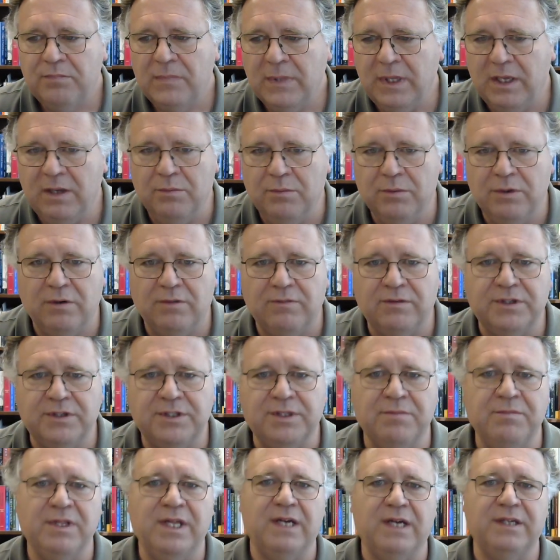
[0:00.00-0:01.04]
He went over
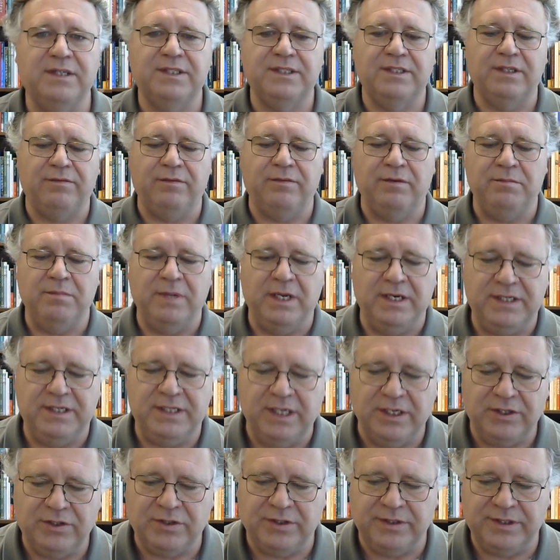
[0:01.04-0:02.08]
some of that stuff in
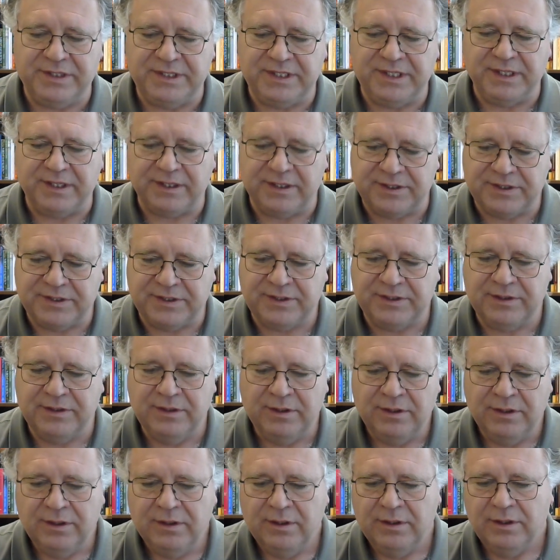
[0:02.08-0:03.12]
Meditation 6.
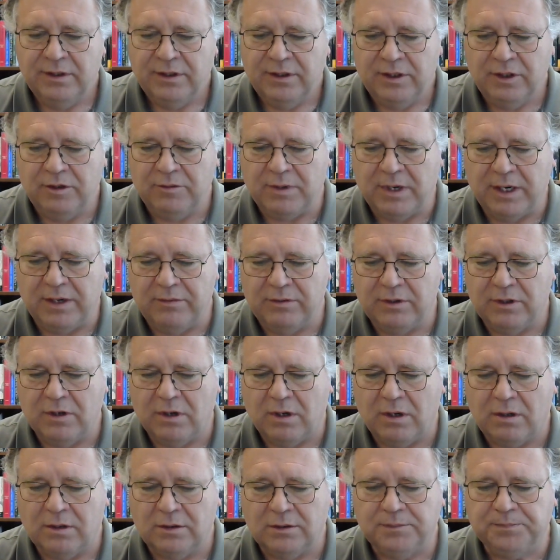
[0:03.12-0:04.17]
You might
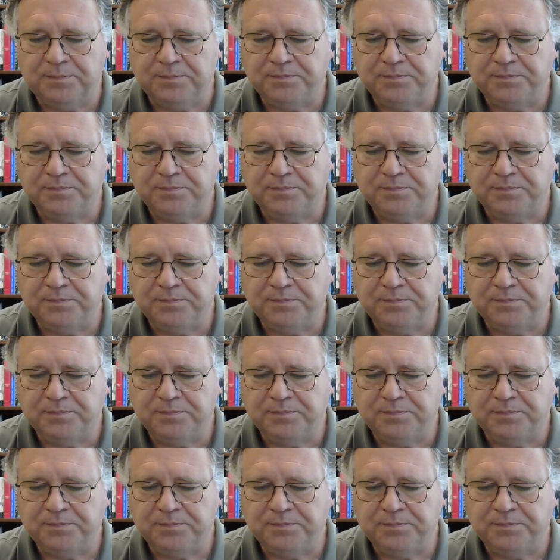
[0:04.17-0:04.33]
recall,